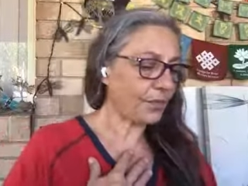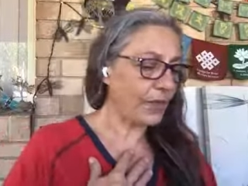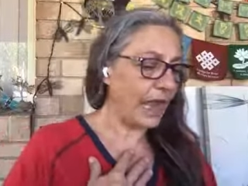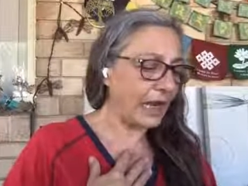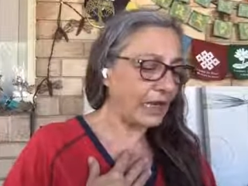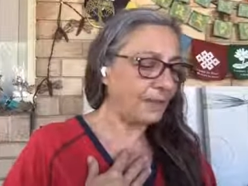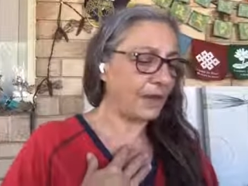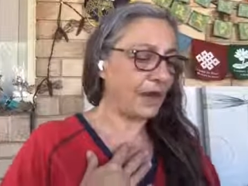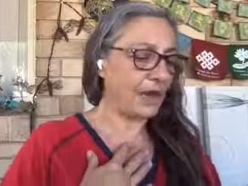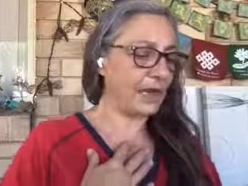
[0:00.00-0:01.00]

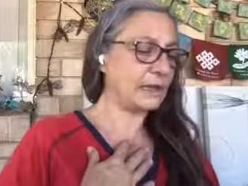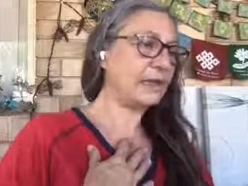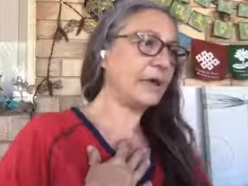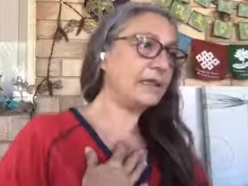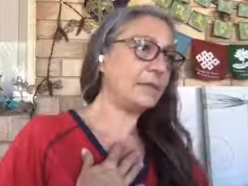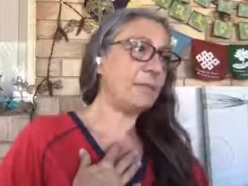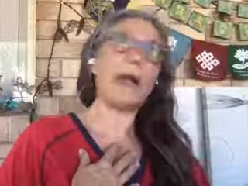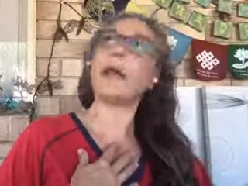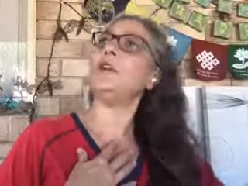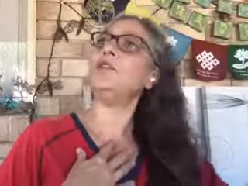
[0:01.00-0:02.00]
anybody doesn't
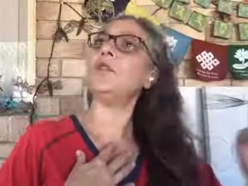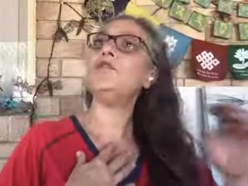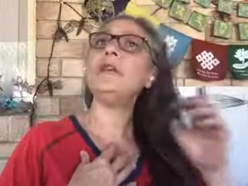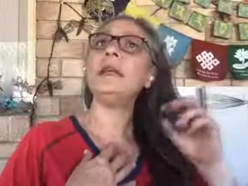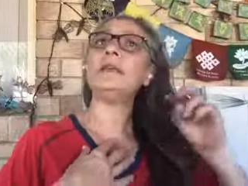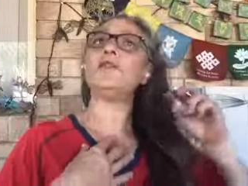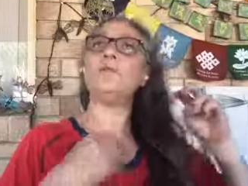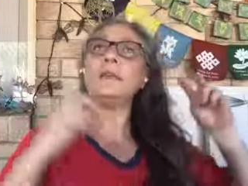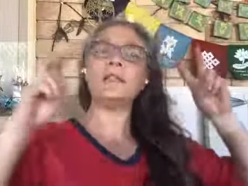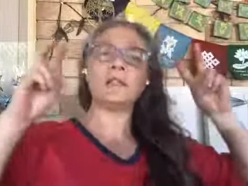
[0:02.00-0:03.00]
matter you don't need to
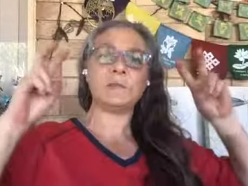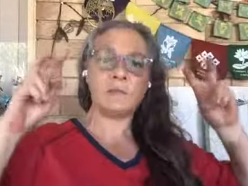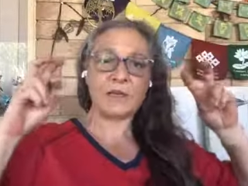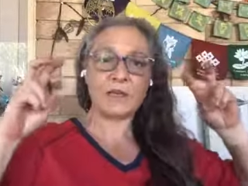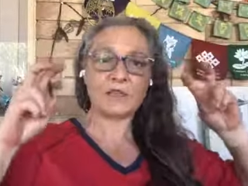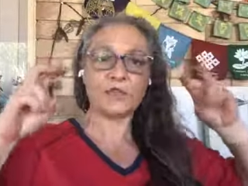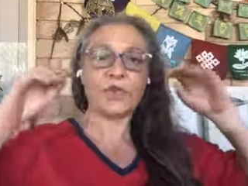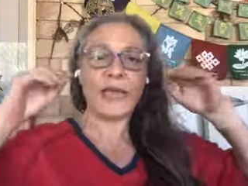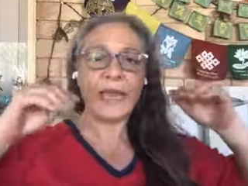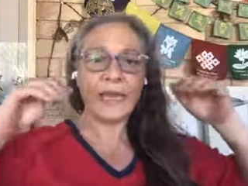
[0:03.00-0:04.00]
be spiritual
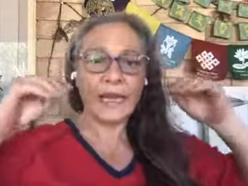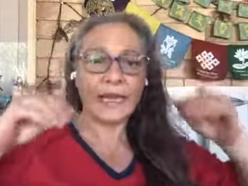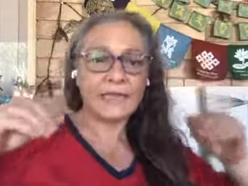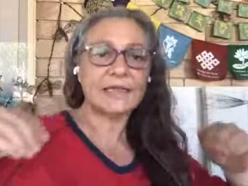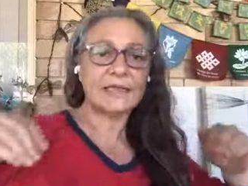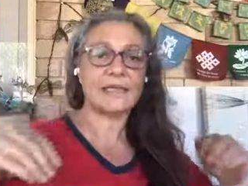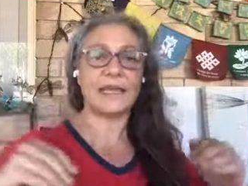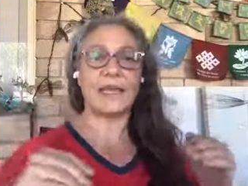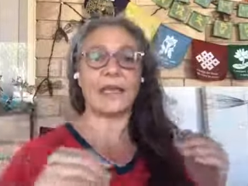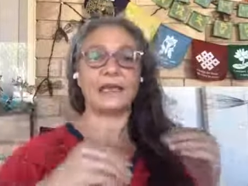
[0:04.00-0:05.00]
can
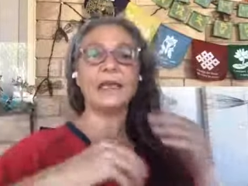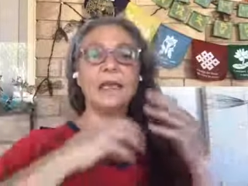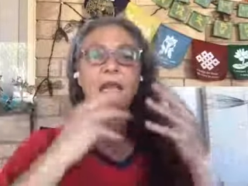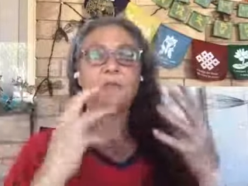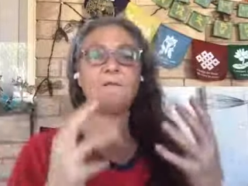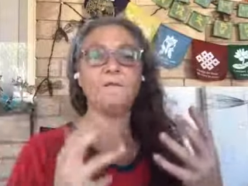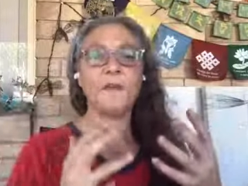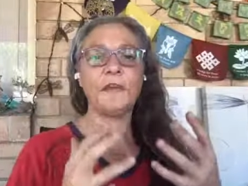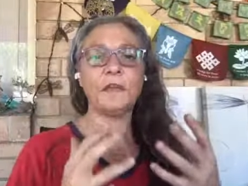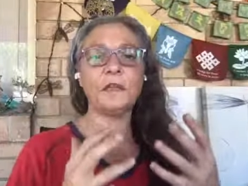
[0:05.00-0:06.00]
understand and
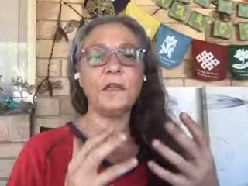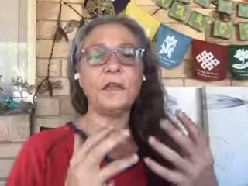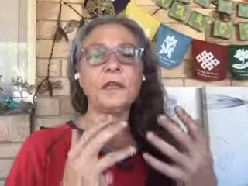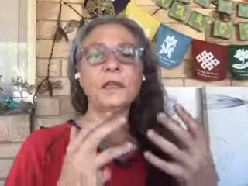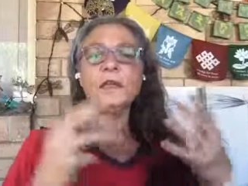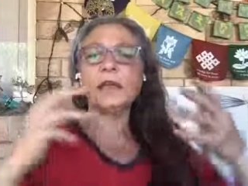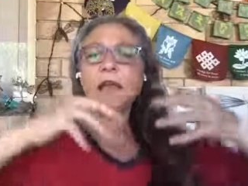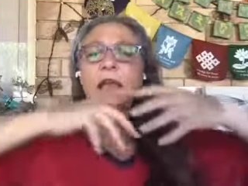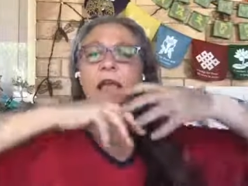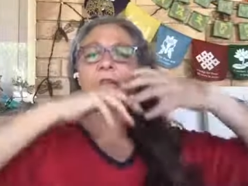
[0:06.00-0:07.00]
feel now,
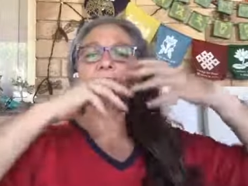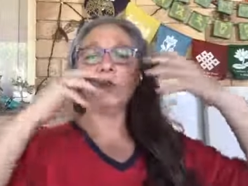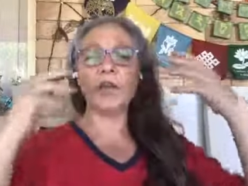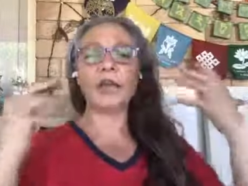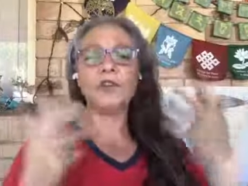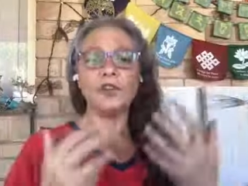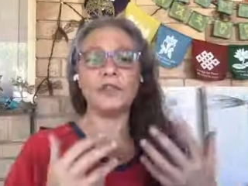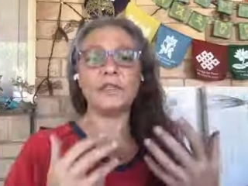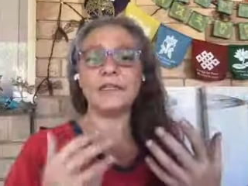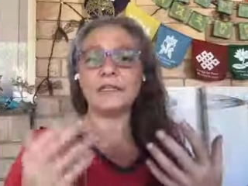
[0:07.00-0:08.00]
have a look how new
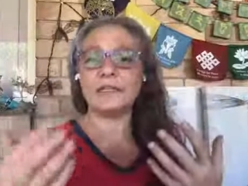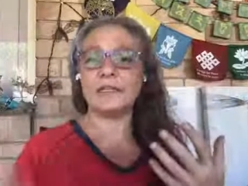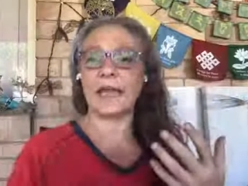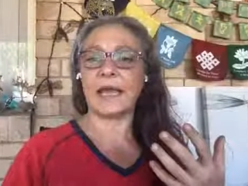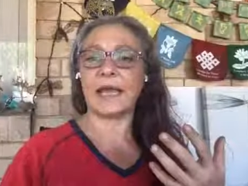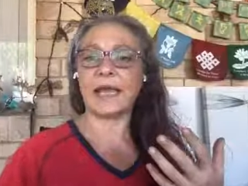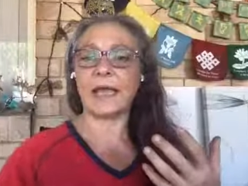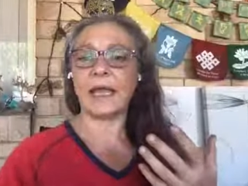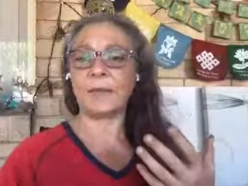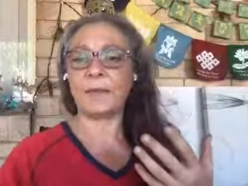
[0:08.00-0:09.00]
this is today,
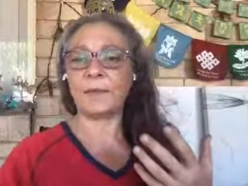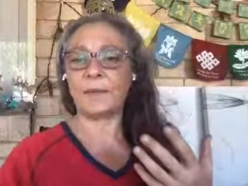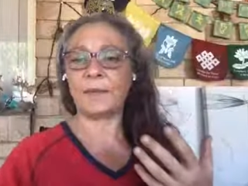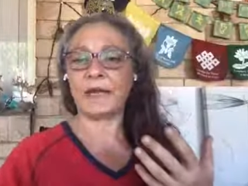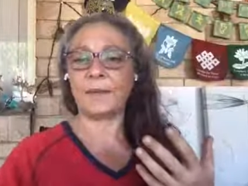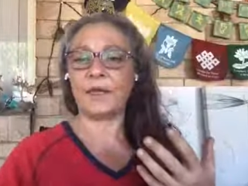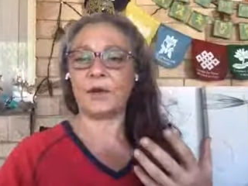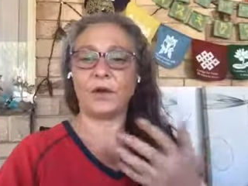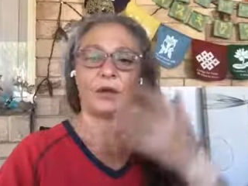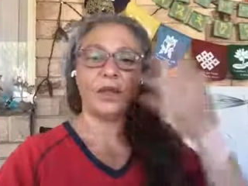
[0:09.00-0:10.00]
how many people coming
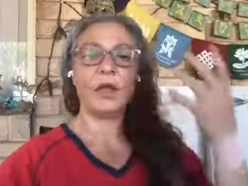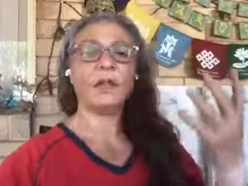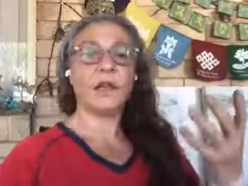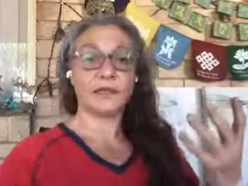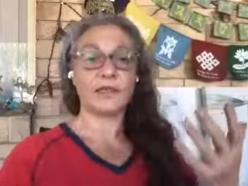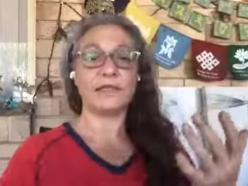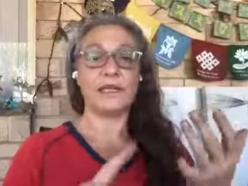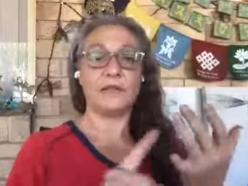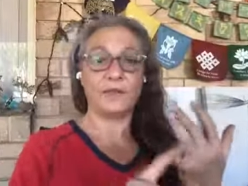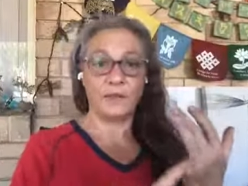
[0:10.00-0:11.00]
on, as I
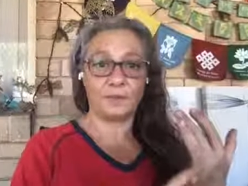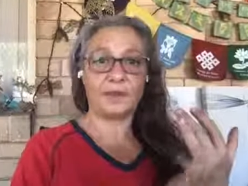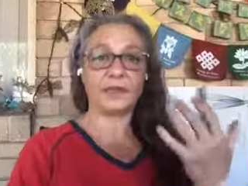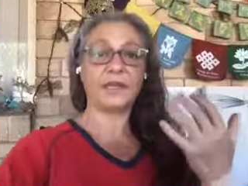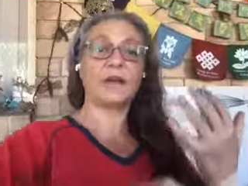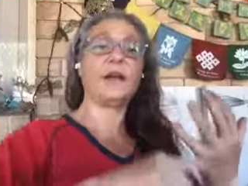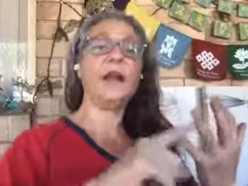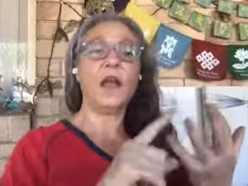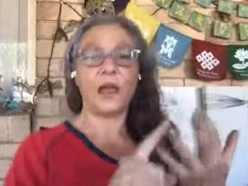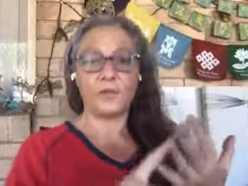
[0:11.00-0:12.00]
said, from the military
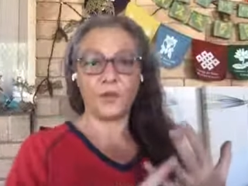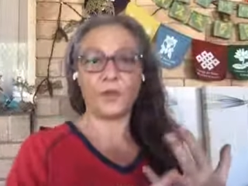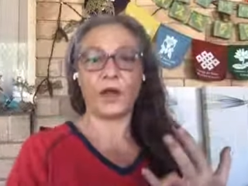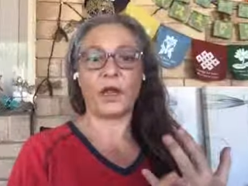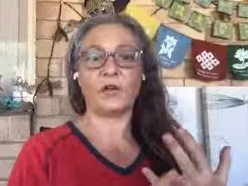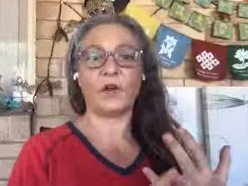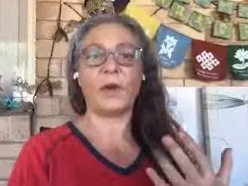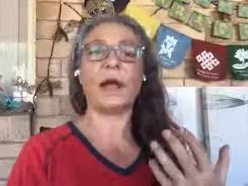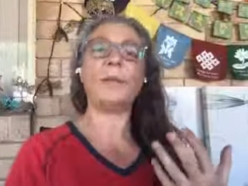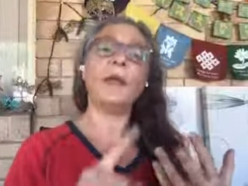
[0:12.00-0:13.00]
and from when I grew
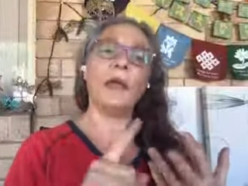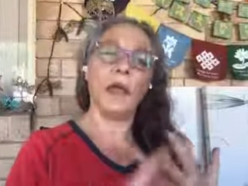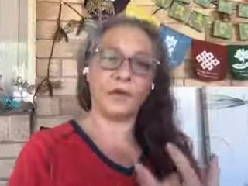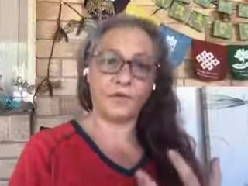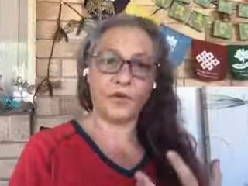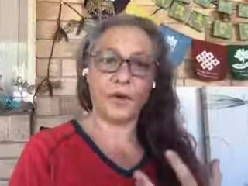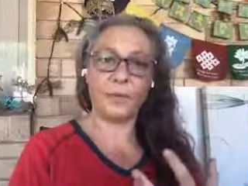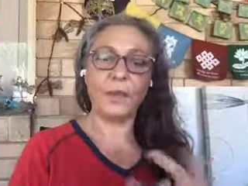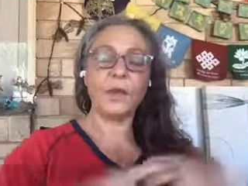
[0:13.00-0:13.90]
up and from